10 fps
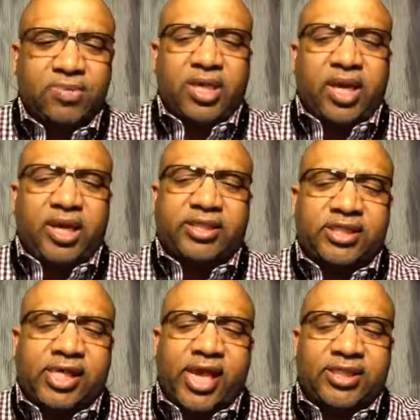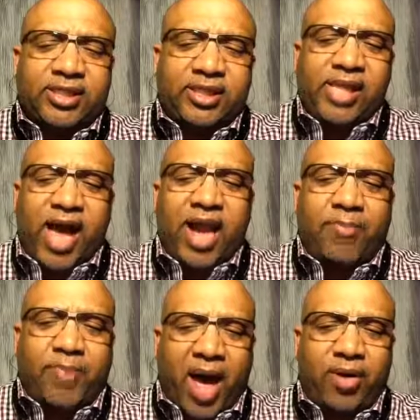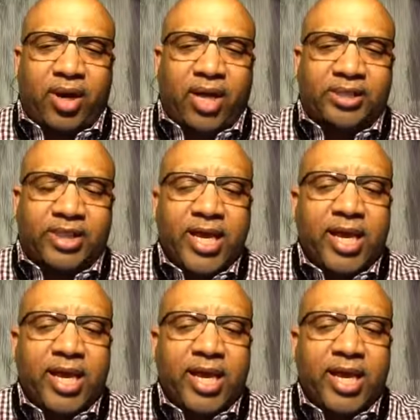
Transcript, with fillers: it is just not about us.